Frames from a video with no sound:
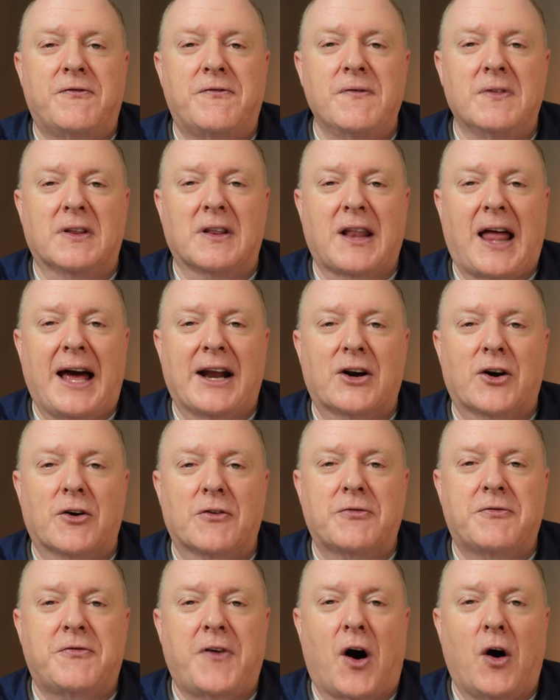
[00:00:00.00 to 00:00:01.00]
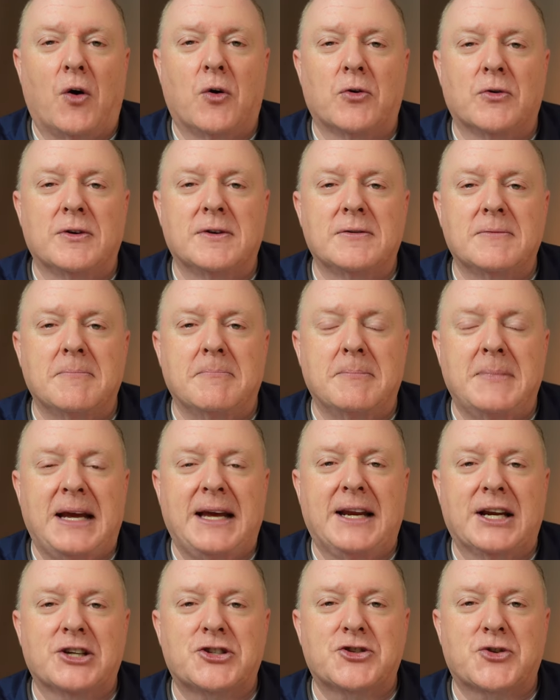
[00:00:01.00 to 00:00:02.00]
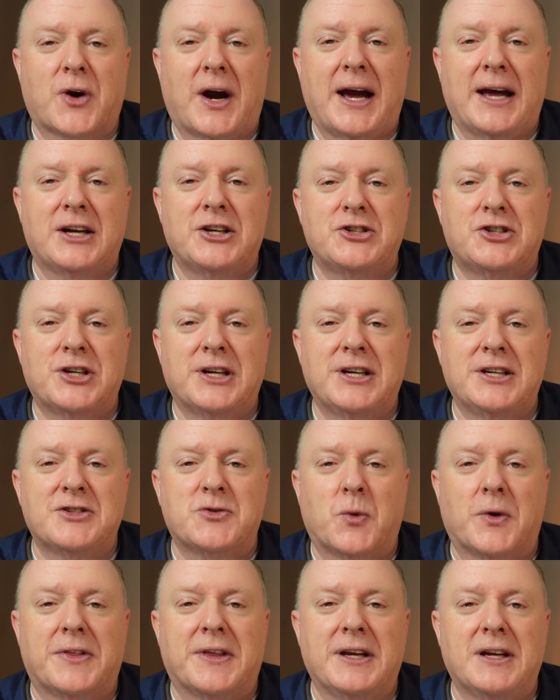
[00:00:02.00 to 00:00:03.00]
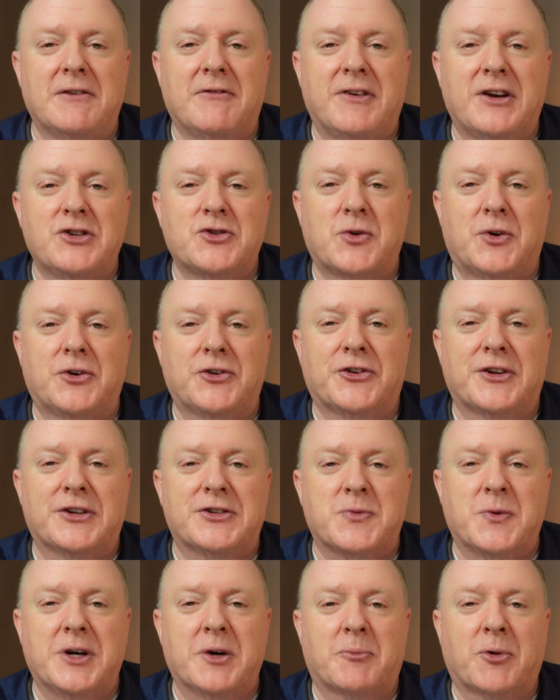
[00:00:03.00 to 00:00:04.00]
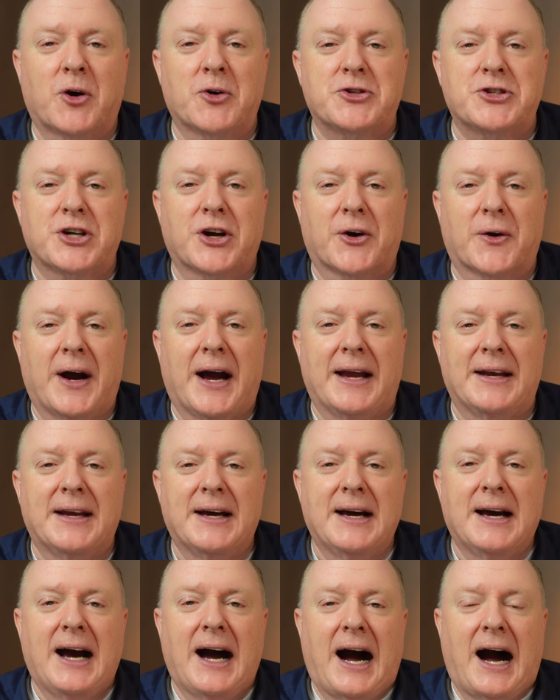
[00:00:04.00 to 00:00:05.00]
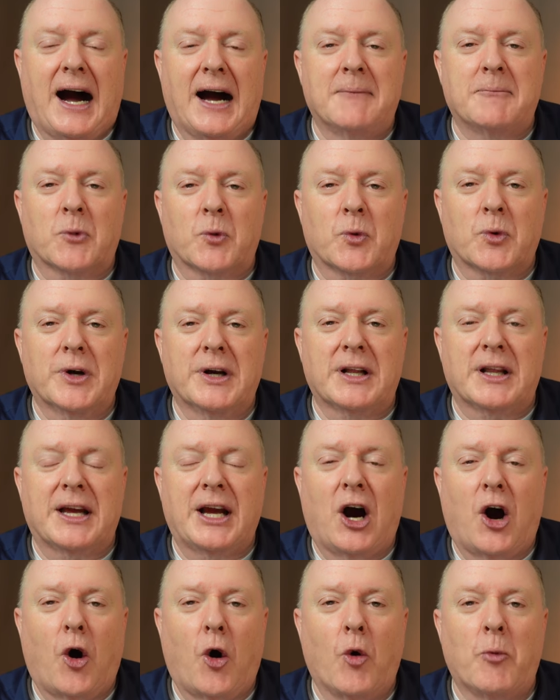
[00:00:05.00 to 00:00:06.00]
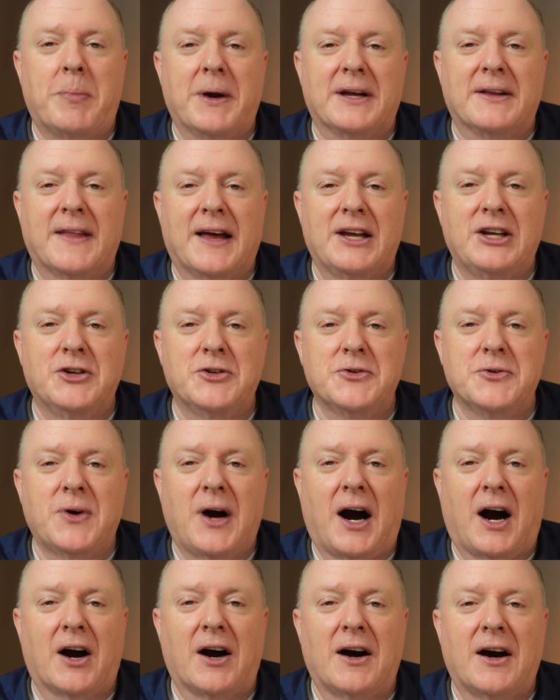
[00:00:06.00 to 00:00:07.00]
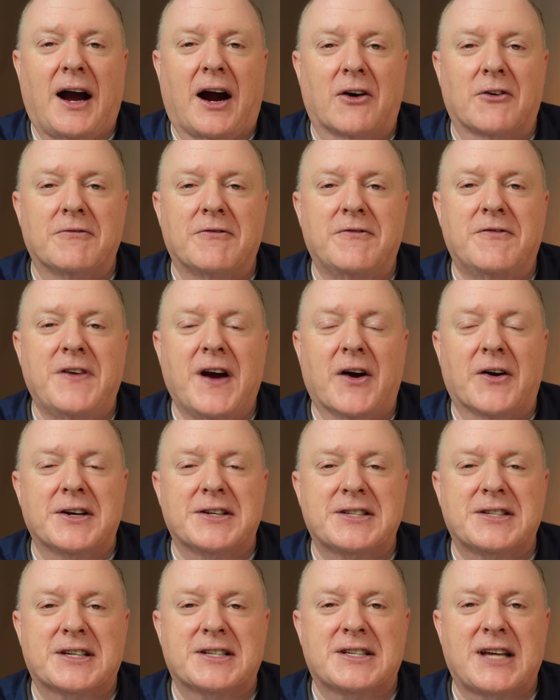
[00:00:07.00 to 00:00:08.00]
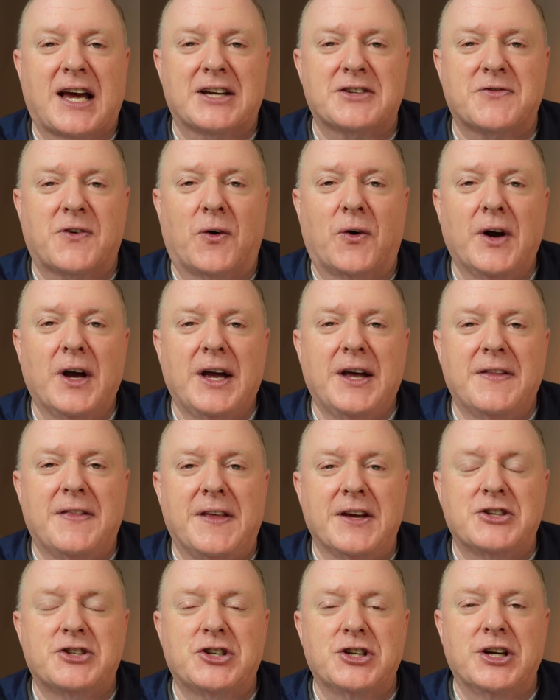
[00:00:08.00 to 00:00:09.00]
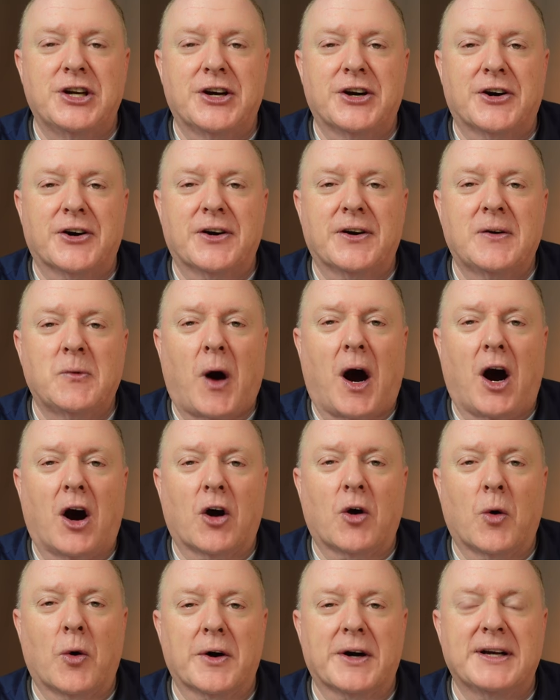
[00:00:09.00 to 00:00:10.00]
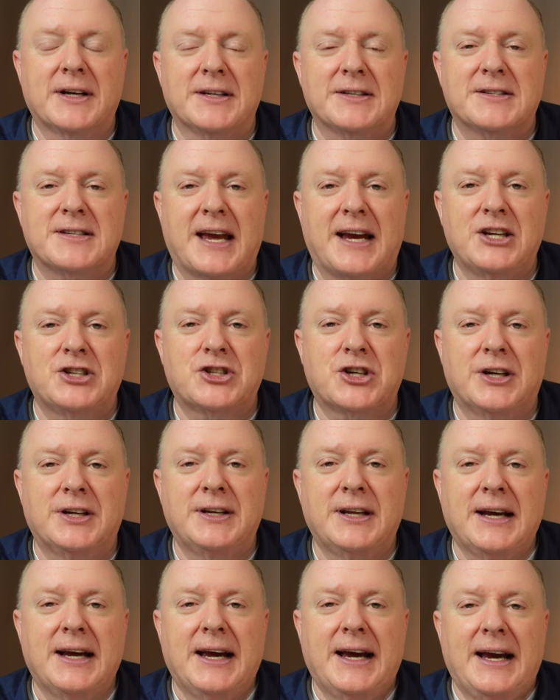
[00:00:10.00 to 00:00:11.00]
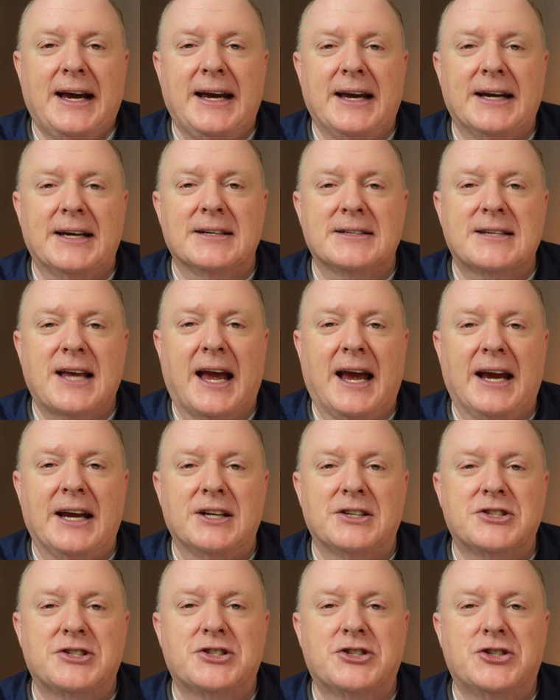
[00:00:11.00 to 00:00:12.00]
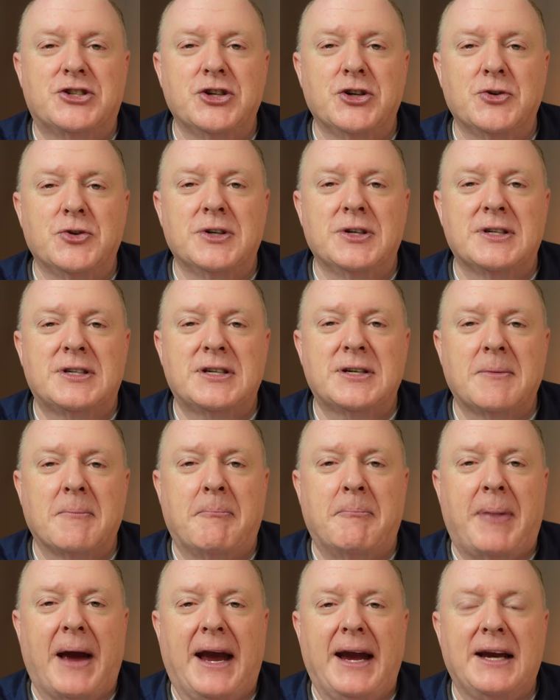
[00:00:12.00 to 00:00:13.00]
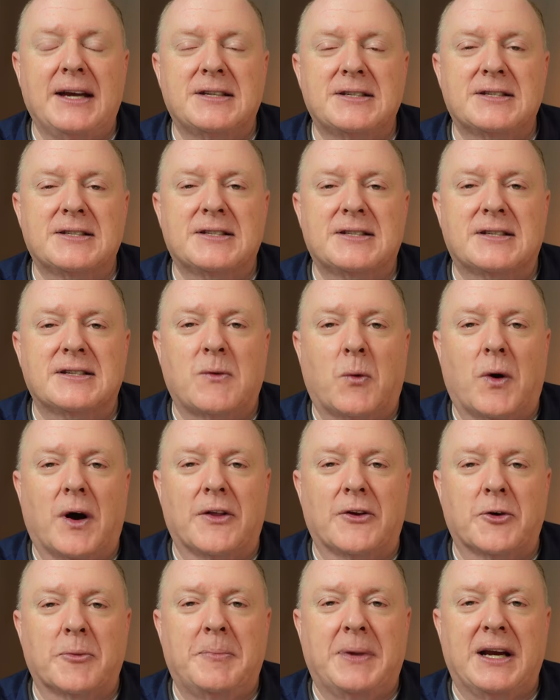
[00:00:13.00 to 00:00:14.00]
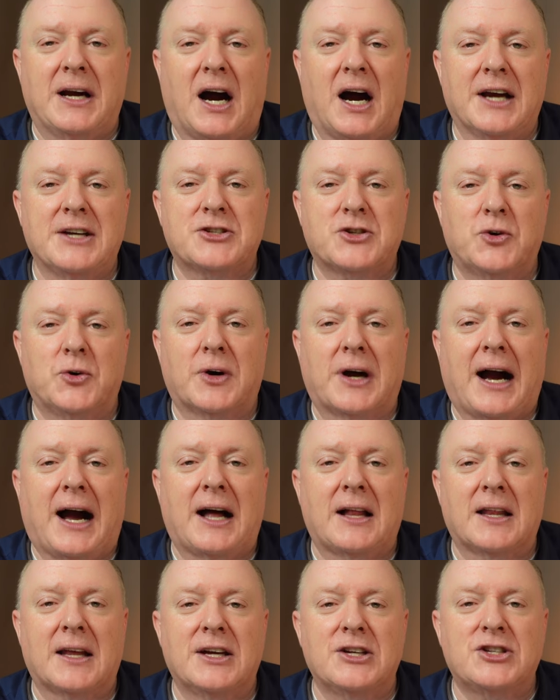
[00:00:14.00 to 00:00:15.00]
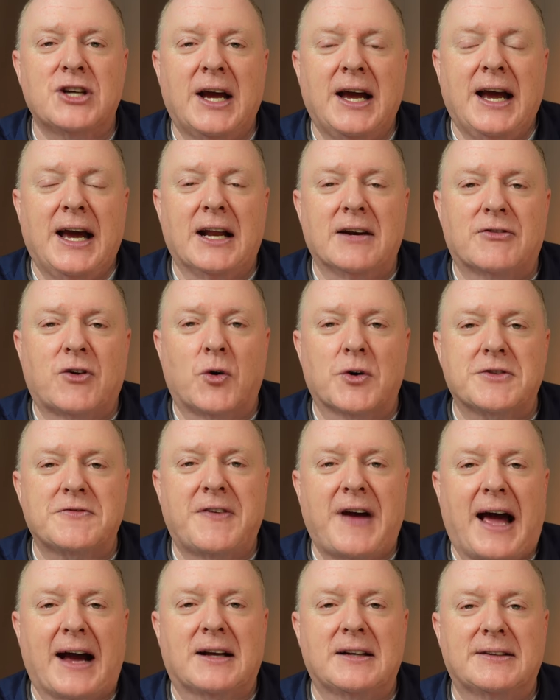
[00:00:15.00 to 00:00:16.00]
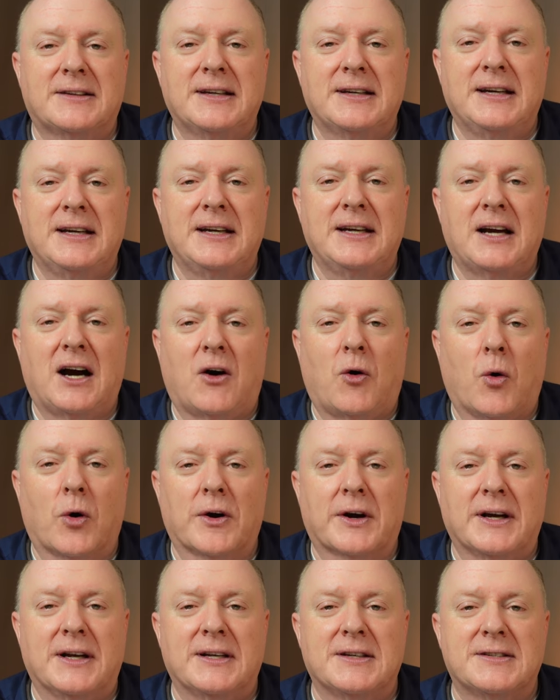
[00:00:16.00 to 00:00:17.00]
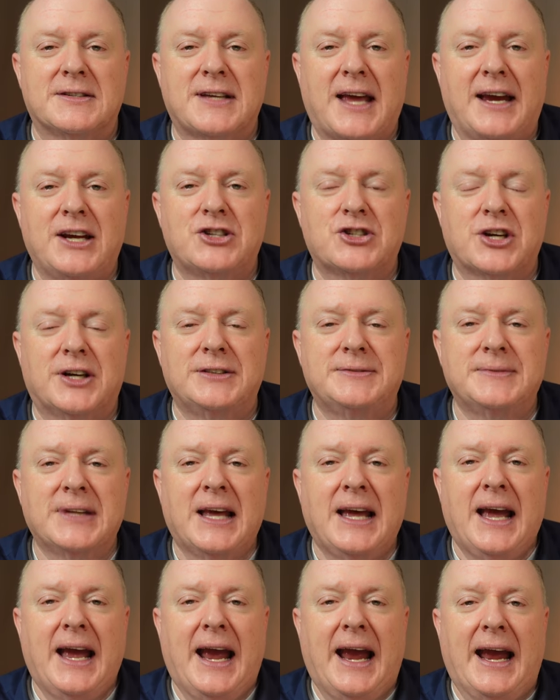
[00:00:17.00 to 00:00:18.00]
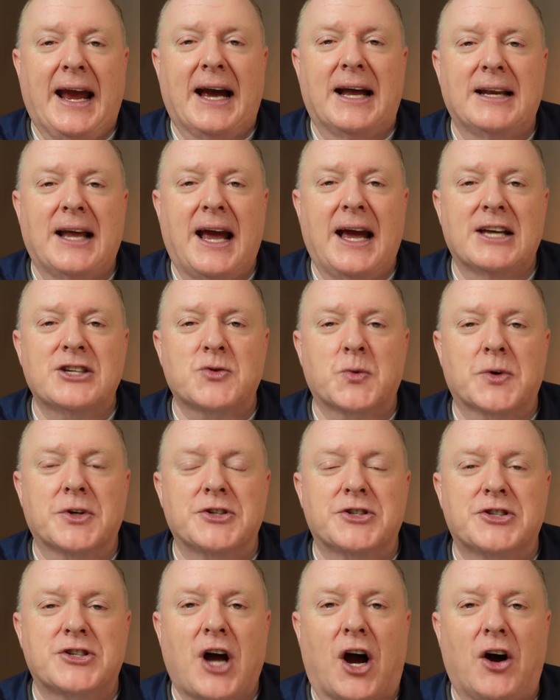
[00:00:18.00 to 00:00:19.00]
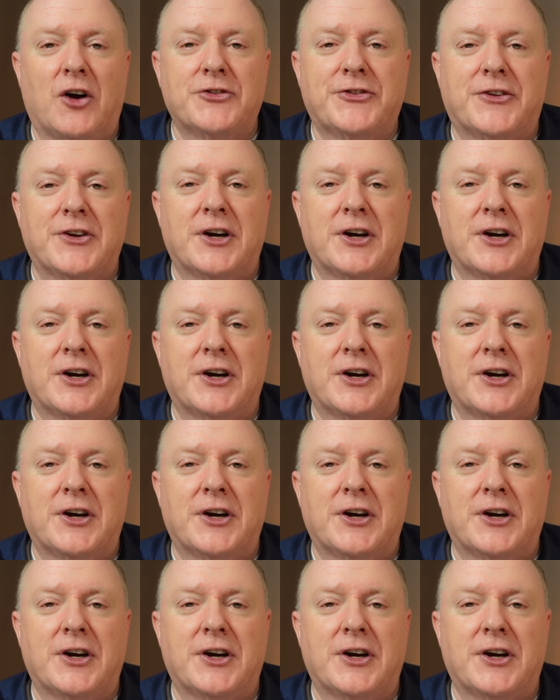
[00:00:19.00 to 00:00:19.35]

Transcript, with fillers: letter, phone, meeting strategies with individuals as we approach year end. I'm really hoping that you are, are, very successful this year. Our organization is a student based, whether it be high school, college, and of course, faculty organization. And as a result,